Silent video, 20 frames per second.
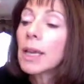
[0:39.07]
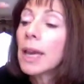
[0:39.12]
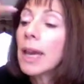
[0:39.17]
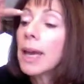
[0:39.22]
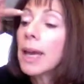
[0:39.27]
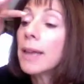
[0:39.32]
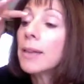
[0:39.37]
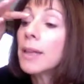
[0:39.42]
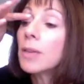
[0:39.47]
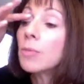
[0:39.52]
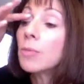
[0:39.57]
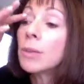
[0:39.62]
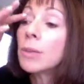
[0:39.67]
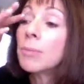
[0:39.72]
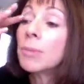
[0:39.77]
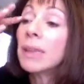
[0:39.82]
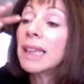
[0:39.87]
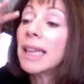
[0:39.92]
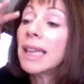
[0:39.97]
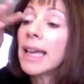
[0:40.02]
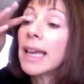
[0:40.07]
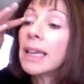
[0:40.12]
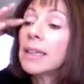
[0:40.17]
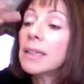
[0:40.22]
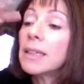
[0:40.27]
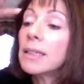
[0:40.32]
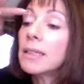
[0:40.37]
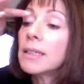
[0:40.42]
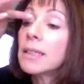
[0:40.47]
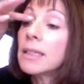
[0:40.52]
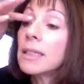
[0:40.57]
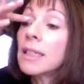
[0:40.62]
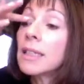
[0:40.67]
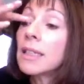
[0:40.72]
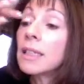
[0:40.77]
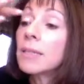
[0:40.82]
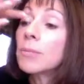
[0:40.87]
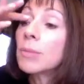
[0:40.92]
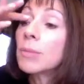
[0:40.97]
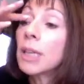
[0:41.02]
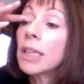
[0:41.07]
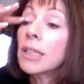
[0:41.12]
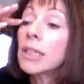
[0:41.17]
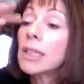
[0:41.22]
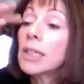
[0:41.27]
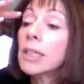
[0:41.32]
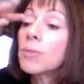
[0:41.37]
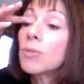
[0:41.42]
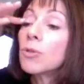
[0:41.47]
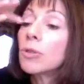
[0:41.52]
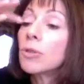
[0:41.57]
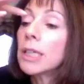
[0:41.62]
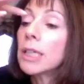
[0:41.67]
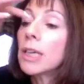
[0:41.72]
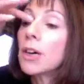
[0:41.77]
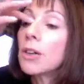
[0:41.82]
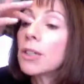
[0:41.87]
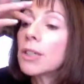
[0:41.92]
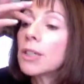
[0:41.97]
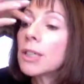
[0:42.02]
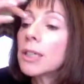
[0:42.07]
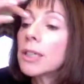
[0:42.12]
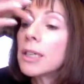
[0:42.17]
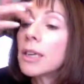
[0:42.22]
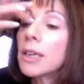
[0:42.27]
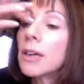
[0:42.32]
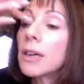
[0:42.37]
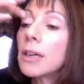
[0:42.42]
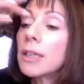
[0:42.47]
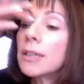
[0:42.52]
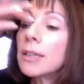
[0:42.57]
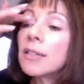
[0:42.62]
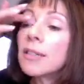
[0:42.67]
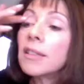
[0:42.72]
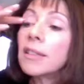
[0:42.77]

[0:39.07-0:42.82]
And then we blend, blend it smoothly onto the eye.